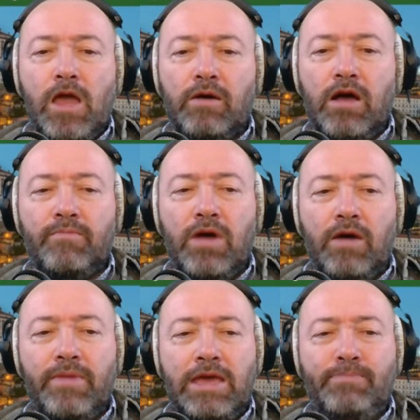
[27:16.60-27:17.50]

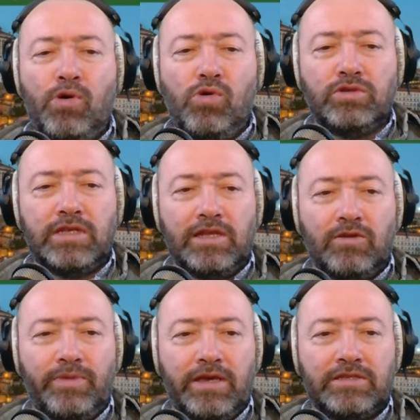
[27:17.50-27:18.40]
I may pause a
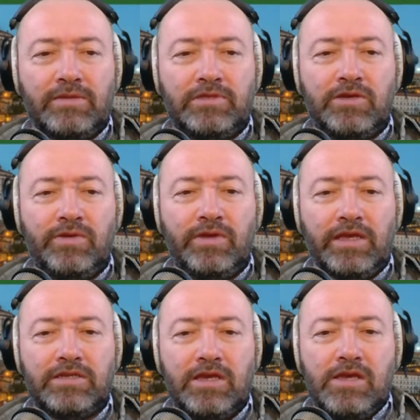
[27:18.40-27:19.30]
little bit as I'm doing
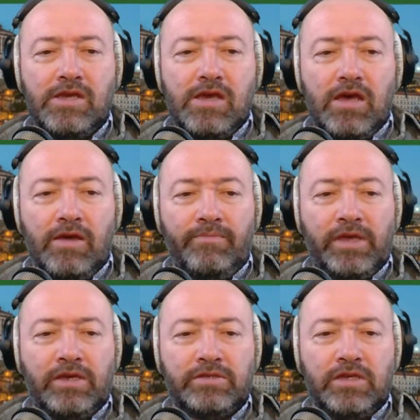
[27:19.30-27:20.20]
this
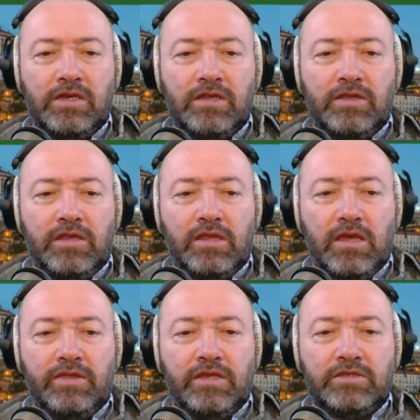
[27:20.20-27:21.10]
because
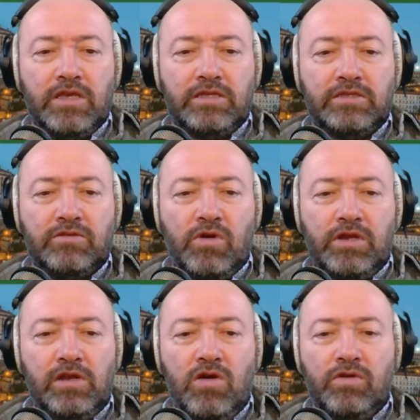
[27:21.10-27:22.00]
it's
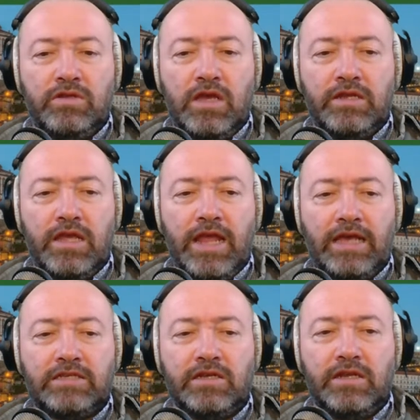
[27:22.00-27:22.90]
quite a long and an
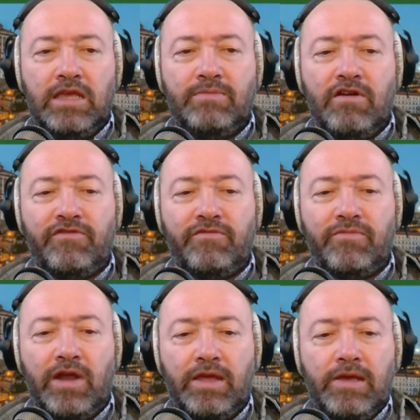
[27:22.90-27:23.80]
excellent email
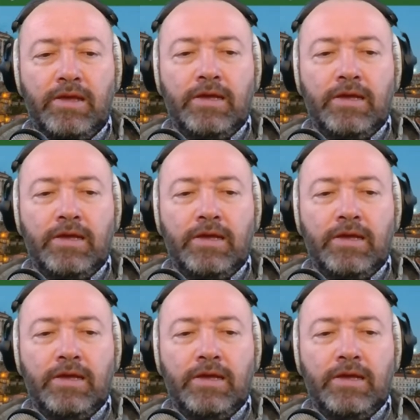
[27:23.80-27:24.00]
from Ray.